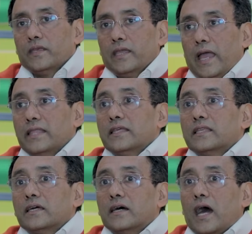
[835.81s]
and then
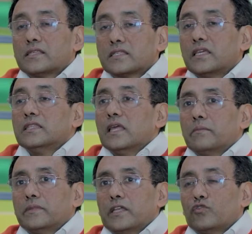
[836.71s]
asking them
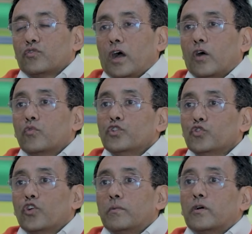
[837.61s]
that how do you go
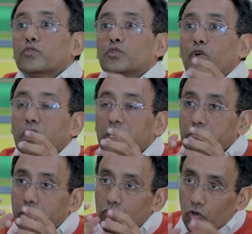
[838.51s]
about with what has been
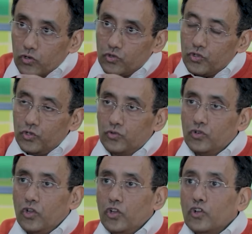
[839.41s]
taught to you,
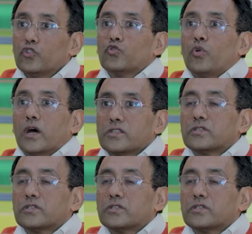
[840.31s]
to answer